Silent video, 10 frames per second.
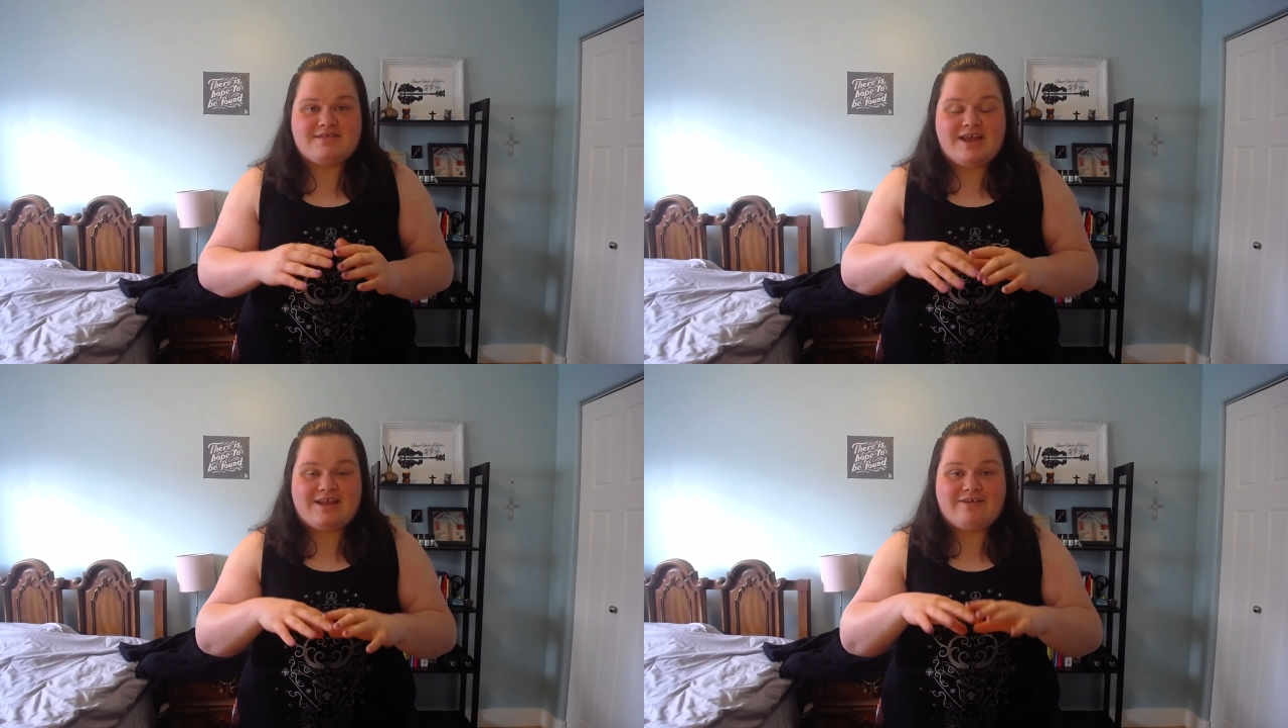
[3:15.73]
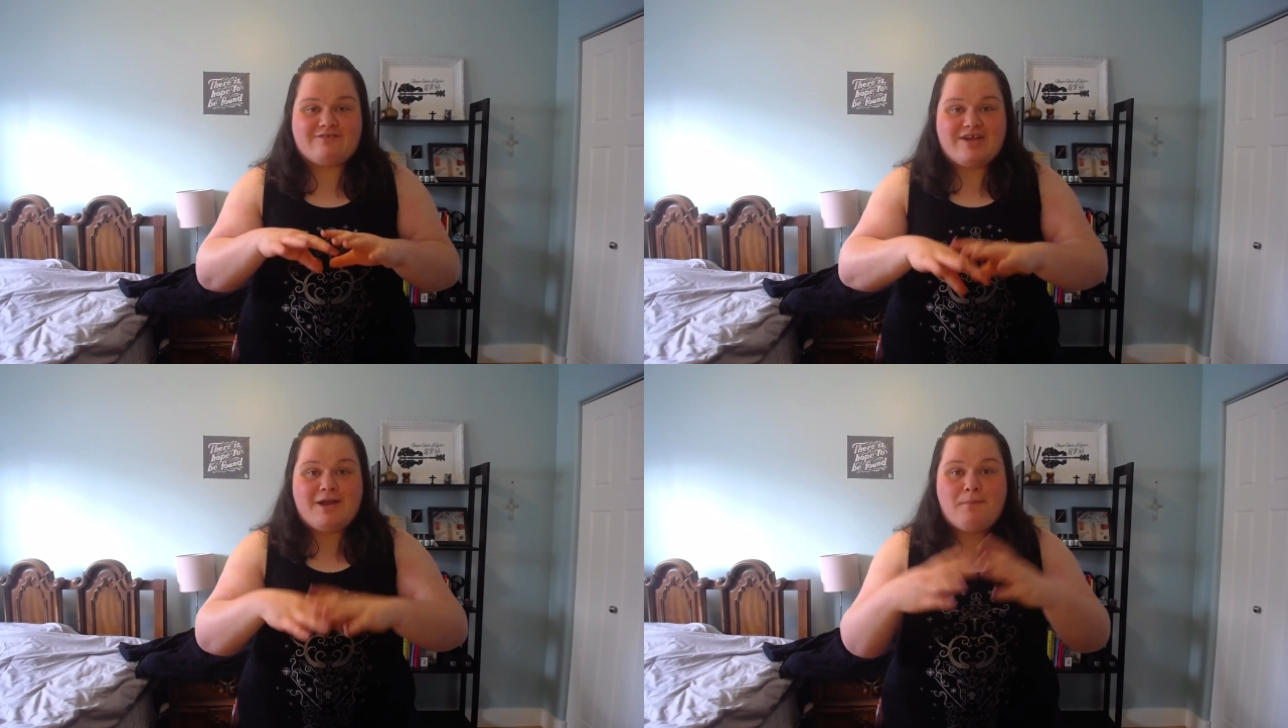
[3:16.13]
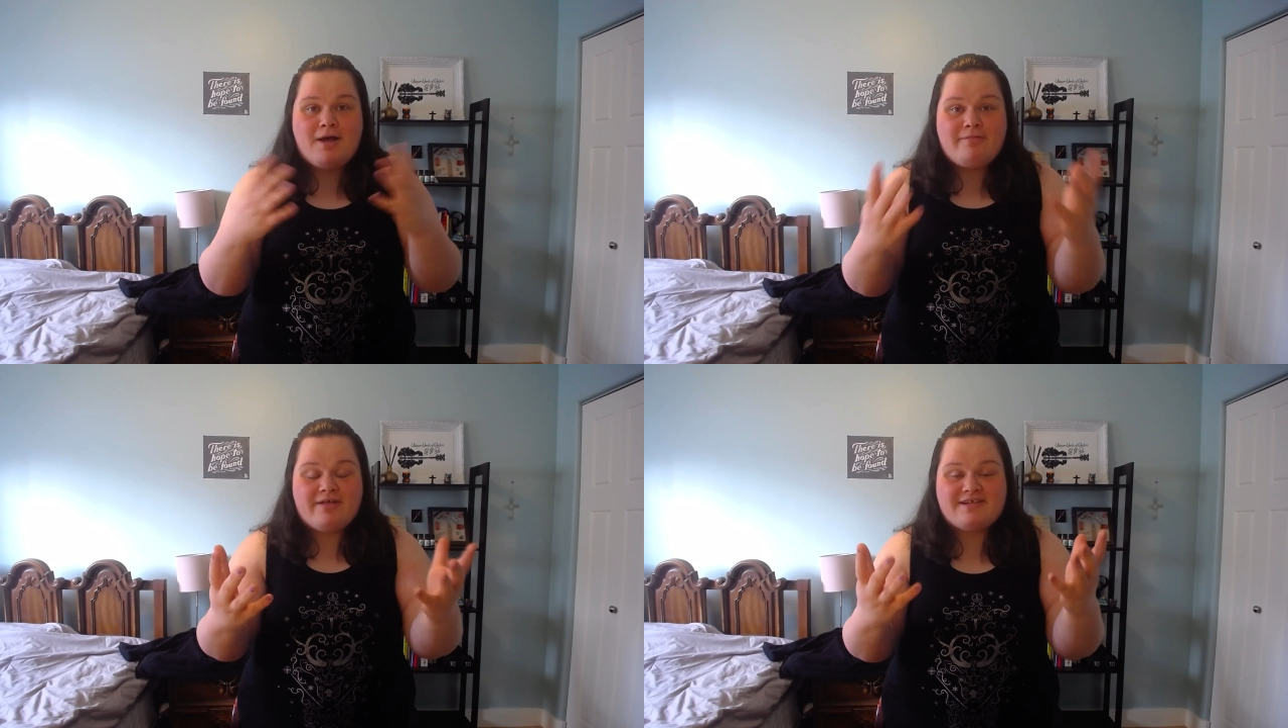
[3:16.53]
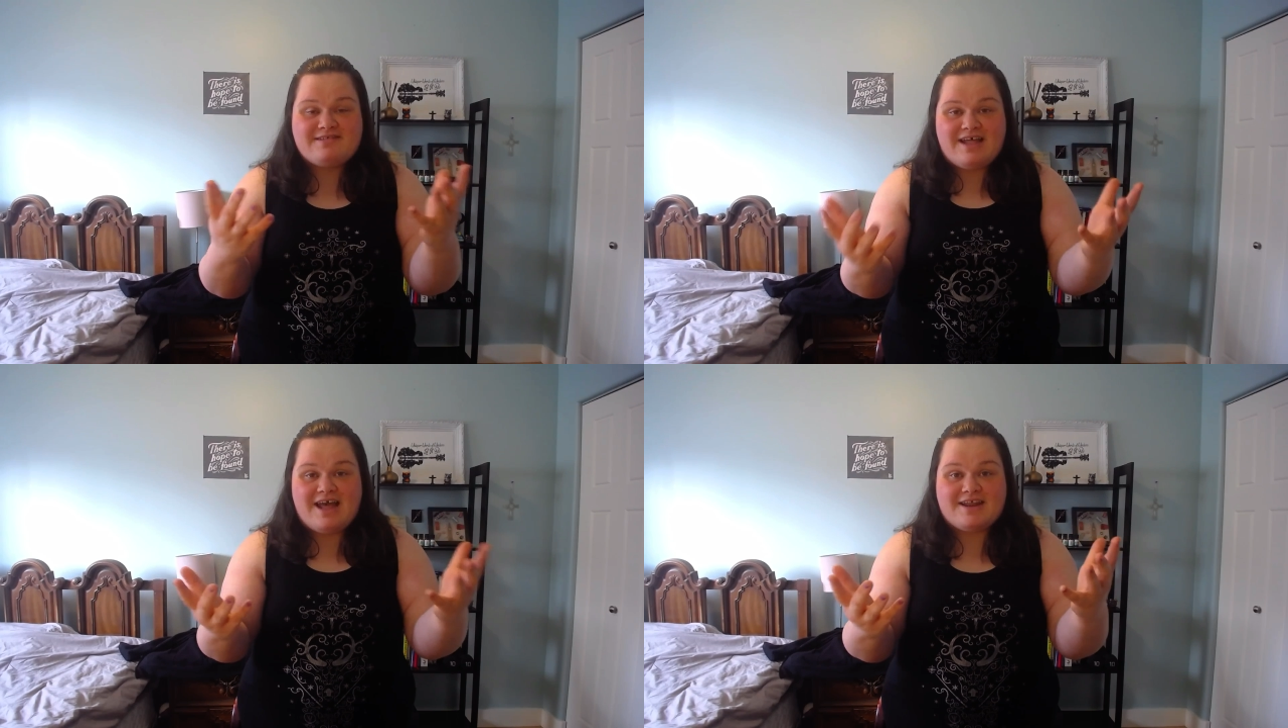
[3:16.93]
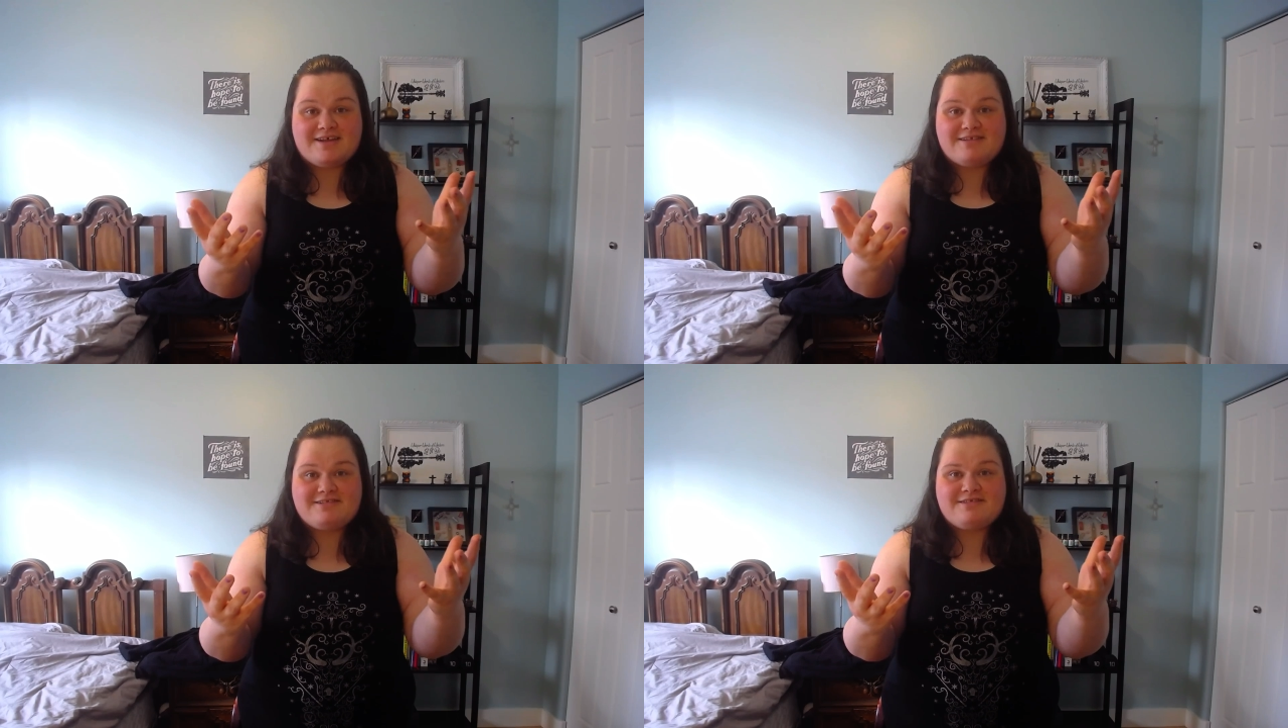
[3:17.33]
in a very public
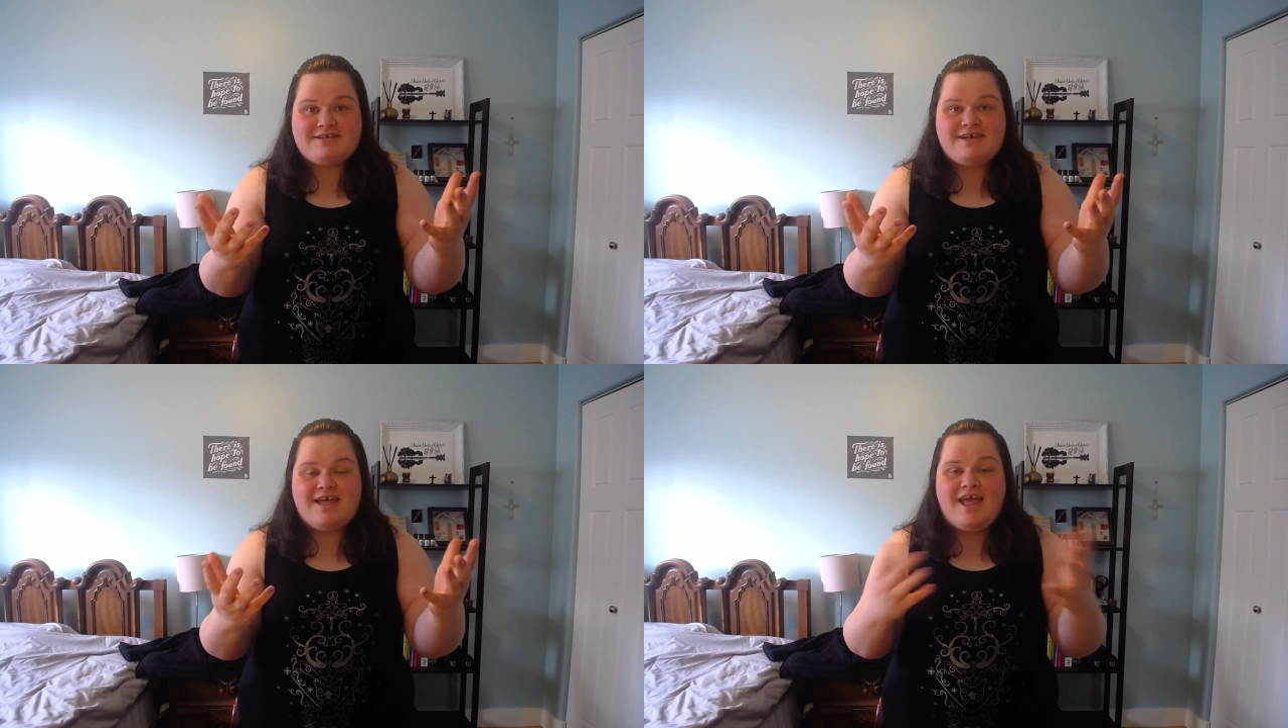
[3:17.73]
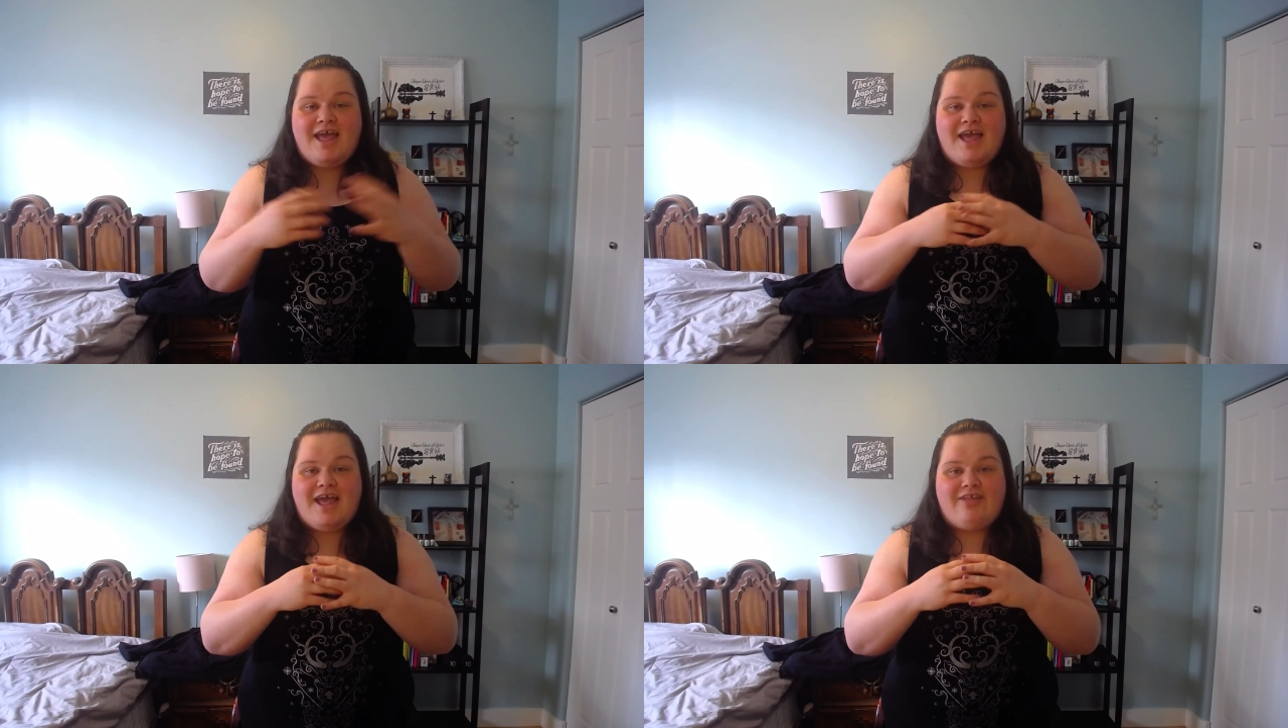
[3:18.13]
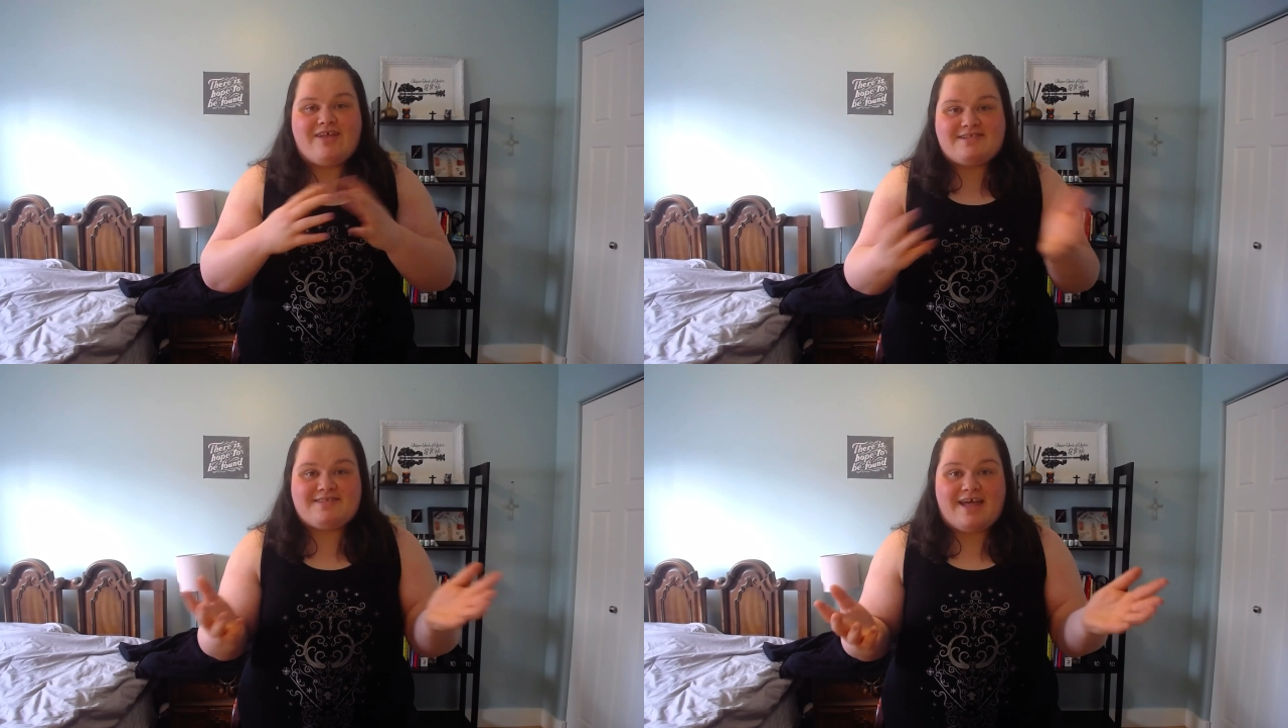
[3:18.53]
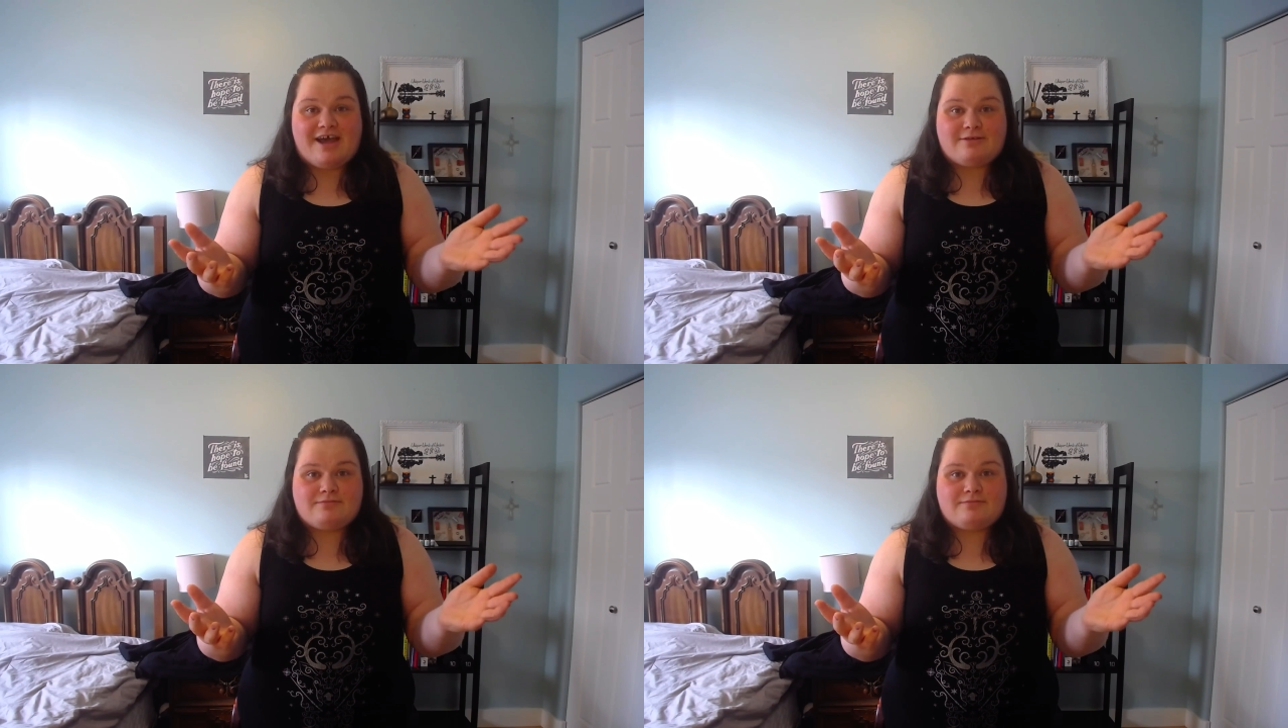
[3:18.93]
status, and that's that.